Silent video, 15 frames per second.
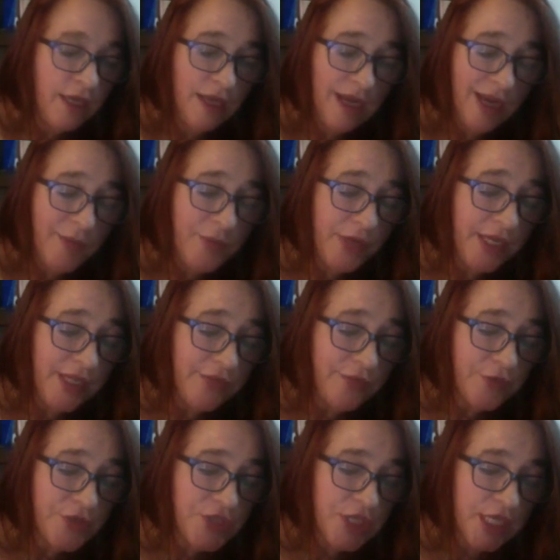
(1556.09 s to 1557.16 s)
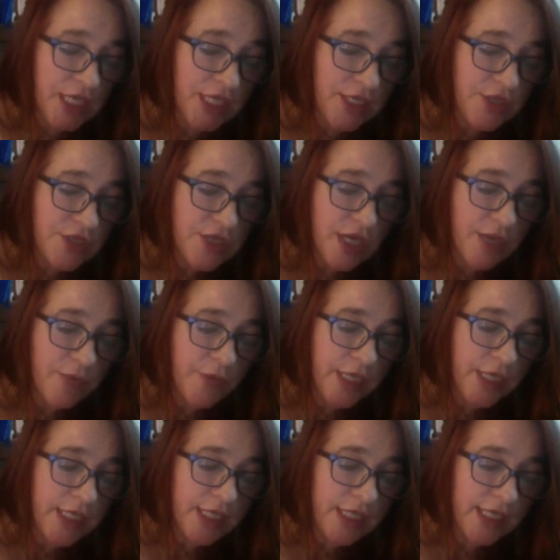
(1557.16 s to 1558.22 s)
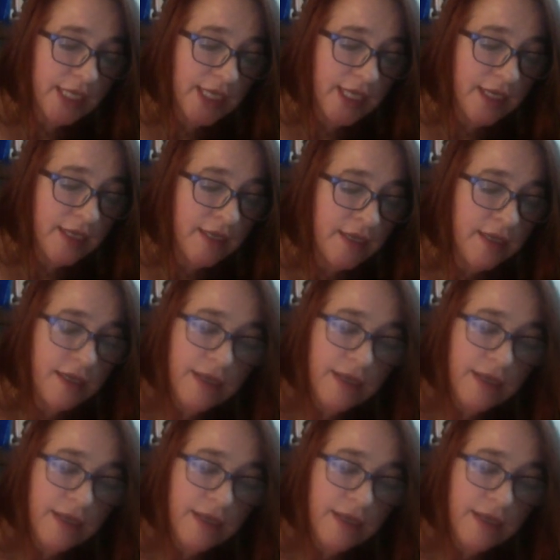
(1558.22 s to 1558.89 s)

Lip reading: I'm ready for change. I'm ready again.